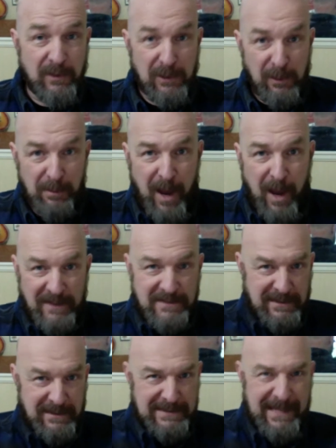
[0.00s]
box
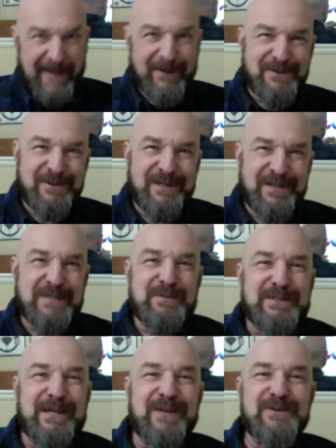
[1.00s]
that sat on your desk
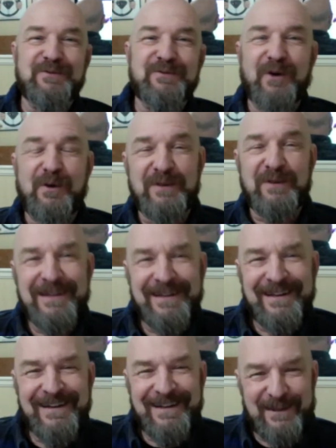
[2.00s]
beside your phone
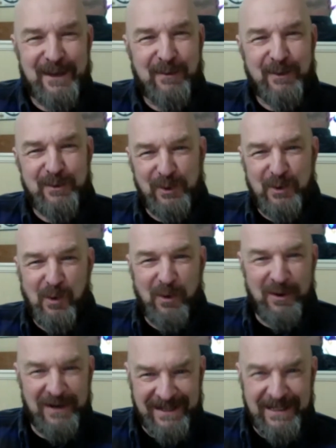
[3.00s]
that would record
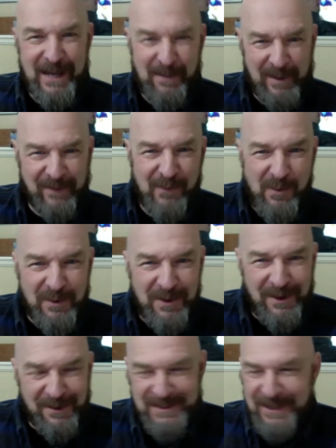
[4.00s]
incoming phone
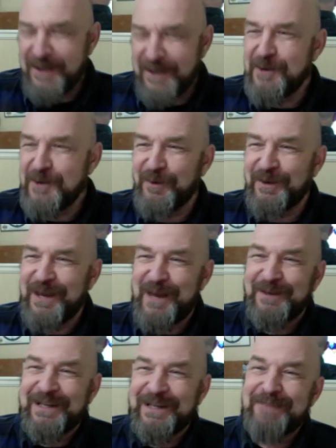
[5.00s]
calls that you weren't able
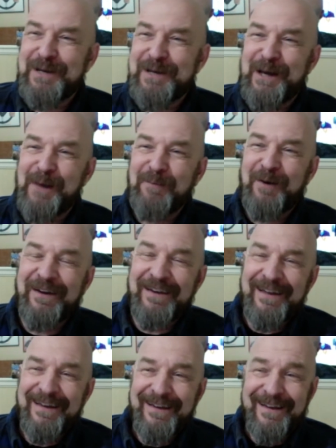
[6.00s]
to pick up on.
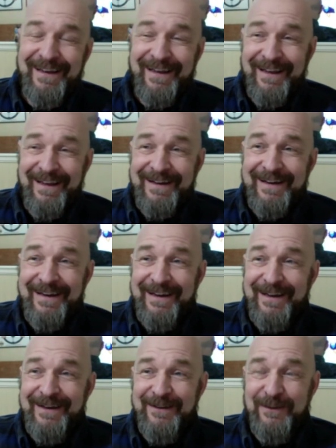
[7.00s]

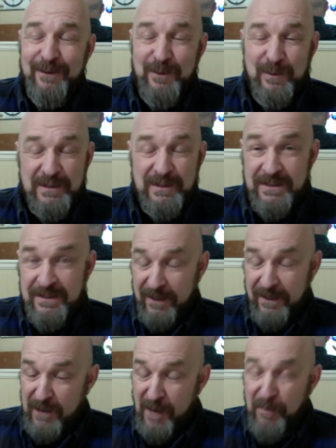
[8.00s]
And there was a
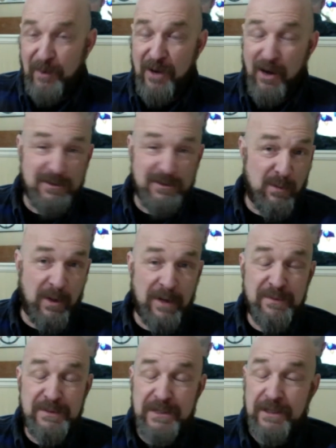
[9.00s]
couple calls, and one in
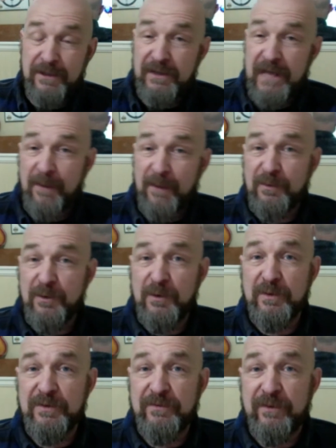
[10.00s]
particular came through
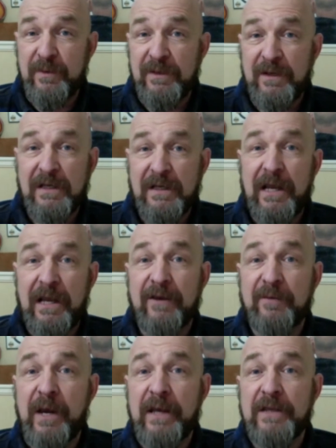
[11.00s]
was from a client of
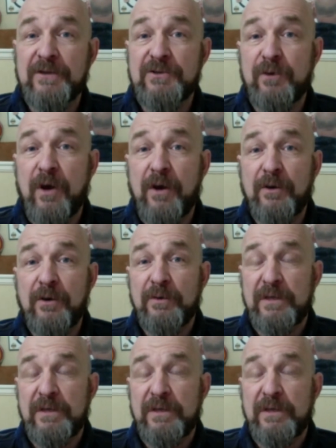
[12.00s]
mine in Toronto that